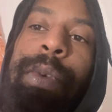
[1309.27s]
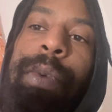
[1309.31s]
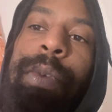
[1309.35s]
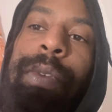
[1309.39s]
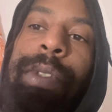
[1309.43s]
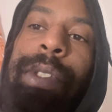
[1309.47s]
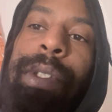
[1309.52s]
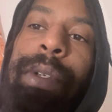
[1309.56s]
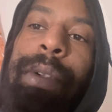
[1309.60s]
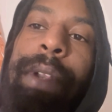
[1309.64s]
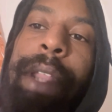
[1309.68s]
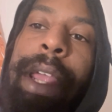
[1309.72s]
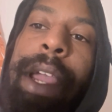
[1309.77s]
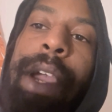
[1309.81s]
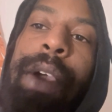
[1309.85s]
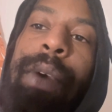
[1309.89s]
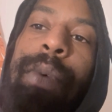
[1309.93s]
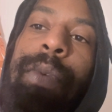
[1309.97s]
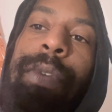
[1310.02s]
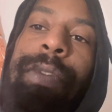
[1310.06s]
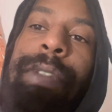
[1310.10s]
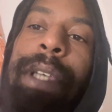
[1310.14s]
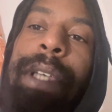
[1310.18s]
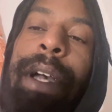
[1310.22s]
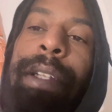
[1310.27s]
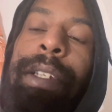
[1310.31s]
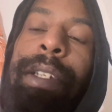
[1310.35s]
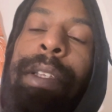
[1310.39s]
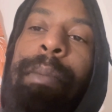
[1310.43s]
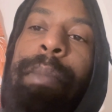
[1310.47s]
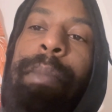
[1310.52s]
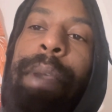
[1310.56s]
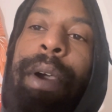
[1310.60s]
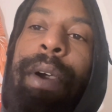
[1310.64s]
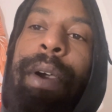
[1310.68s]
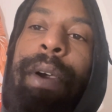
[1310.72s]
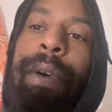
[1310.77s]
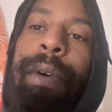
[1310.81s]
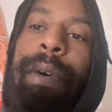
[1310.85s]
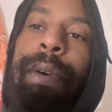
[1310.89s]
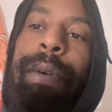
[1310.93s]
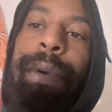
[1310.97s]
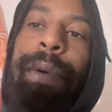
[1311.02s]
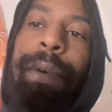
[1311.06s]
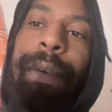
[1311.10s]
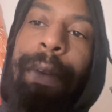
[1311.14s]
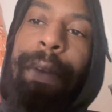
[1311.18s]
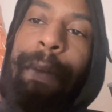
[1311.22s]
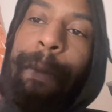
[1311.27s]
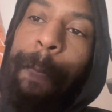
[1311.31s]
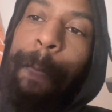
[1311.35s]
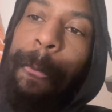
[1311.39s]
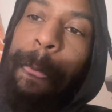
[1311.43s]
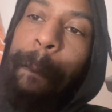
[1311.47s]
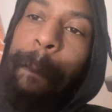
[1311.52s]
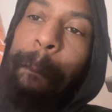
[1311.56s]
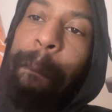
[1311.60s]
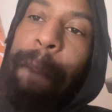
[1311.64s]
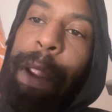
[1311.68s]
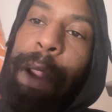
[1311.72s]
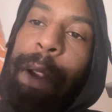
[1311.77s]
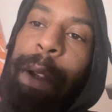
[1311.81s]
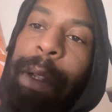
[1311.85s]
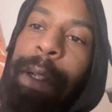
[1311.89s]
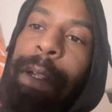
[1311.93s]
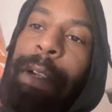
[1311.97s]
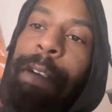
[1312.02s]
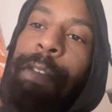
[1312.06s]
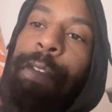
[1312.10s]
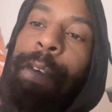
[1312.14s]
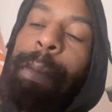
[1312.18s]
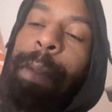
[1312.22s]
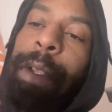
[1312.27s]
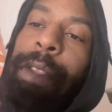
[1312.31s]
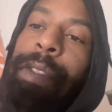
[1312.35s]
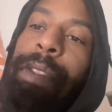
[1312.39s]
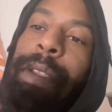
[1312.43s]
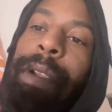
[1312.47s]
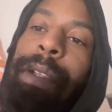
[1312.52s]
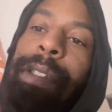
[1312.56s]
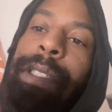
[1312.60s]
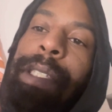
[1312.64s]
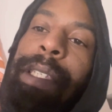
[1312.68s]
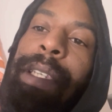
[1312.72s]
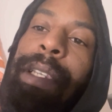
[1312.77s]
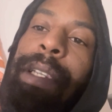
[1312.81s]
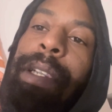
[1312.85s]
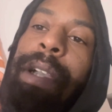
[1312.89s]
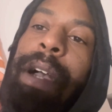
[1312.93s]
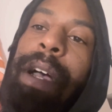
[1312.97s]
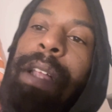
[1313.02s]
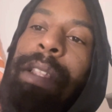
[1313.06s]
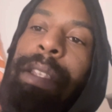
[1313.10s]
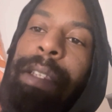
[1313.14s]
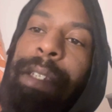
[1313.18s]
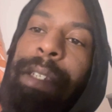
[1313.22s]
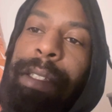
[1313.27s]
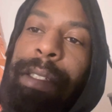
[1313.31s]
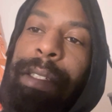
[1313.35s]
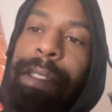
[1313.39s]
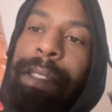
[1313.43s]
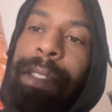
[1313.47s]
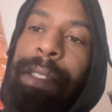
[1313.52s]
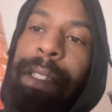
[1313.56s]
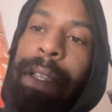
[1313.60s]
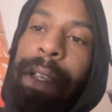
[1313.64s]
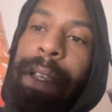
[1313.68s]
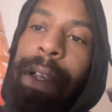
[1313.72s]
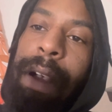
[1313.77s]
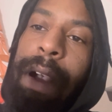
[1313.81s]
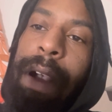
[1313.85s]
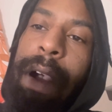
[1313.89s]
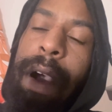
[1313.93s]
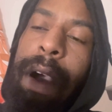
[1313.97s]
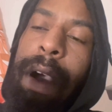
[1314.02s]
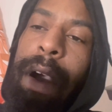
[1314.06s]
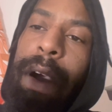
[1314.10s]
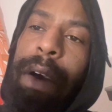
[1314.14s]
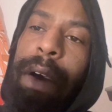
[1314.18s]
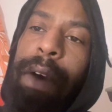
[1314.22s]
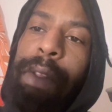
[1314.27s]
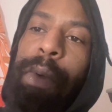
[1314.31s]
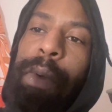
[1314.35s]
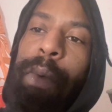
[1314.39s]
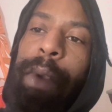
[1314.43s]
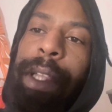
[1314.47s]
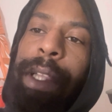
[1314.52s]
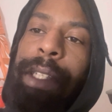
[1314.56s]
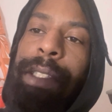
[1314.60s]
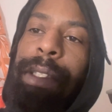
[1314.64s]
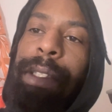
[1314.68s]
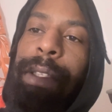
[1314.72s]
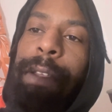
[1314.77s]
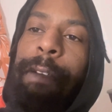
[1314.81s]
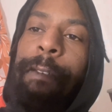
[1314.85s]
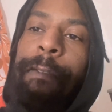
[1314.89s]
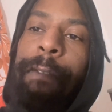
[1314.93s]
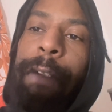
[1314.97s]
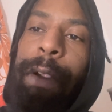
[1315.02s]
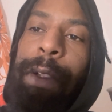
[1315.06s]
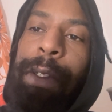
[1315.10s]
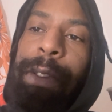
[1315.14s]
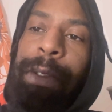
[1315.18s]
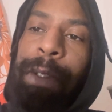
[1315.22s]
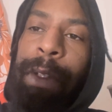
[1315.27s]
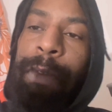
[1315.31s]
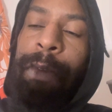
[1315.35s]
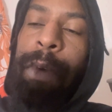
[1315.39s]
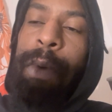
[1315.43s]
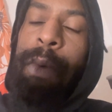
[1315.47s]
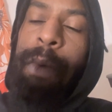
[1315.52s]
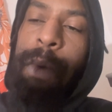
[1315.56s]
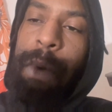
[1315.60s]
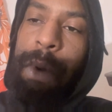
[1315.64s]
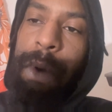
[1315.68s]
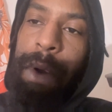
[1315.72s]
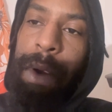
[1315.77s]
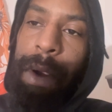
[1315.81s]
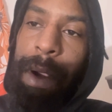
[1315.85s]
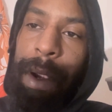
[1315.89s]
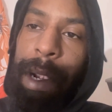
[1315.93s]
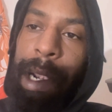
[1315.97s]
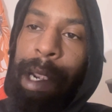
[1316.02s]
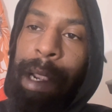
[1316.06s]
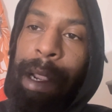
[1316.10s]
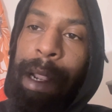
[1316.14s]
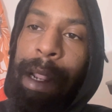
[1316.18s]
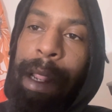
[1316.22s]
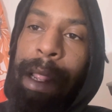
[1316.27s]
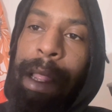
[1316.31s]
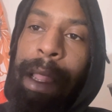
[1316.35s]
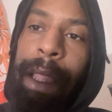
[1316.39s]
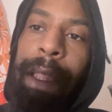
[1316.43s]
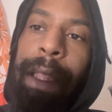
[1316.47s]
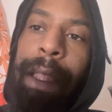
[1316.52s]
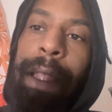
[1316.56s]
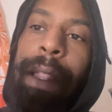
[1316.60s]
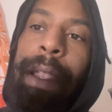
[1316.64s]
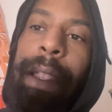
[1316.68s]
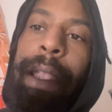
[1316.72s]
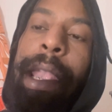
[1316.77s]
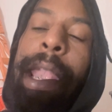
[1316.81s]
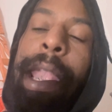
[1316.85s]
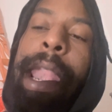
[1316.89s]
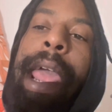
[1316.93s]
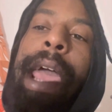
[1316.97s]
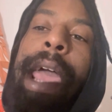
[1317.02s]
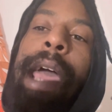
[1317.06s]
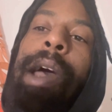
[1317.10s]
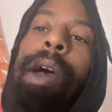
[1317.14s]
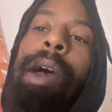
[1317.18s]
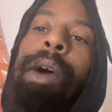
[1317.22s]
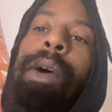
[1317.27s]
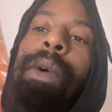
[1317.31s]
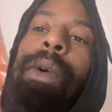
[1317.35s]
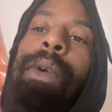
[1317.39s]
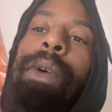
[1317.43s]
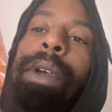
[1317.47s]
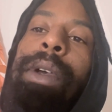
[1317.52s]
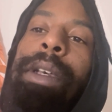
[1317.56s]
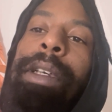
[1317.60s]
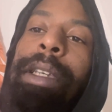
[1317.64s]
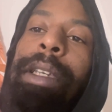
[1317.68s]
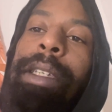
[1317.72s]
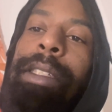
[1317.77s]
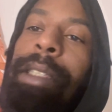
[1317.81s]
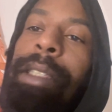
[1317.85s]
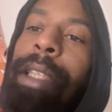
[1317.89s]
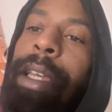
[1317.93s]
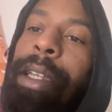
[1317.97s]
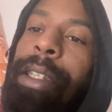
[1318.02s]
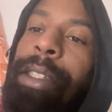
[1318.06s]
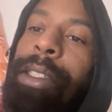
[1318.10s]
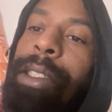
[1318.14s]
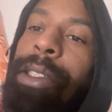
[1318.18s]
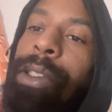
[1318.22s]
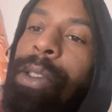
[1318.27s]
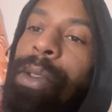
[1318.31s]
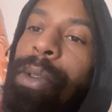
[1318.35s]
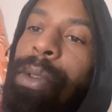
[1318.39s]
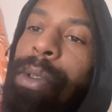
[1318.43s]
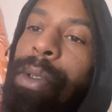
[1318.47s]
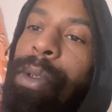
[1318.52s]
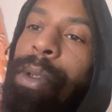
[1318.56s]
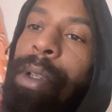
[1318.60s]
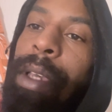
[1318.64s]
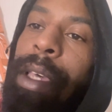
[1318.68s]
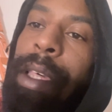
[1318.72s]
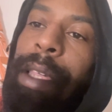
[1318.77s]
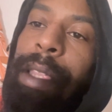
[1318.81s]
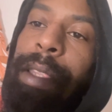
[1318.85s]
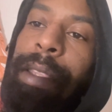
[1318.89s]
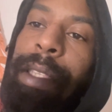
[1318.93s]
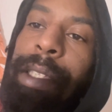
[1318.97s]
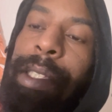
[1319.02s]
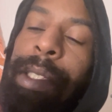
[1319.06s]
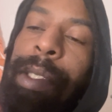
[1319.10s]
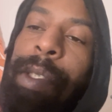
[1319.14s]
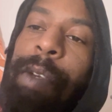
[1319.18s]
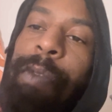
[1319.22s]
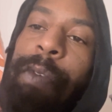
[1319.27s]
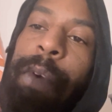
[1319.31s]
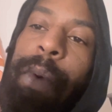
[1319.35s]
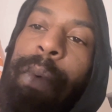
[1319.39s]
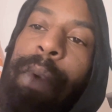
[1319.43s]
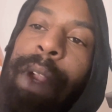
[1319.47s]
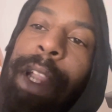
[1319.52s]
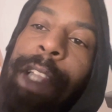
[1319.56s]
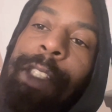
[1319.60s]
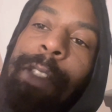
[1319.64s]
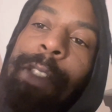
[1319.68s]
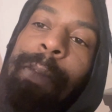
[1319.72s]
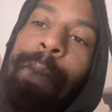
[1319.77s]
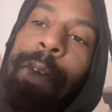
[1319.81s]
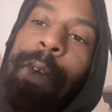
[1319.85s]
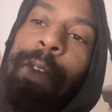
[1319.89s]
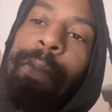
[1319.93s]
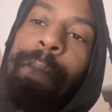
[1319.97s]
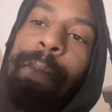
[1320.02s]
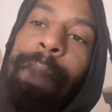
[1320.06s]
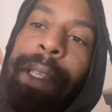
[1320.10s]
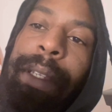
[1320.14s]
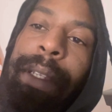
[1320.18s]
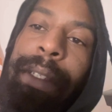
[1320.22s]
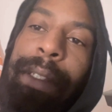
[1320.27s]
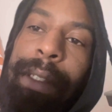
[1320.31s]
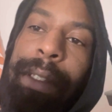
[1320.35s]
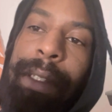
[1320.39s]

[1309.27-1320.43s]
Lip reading: now we've talked about America from the 13 colonies all the way to the first Civil War. Now it's led us to the Civil Rights Movement.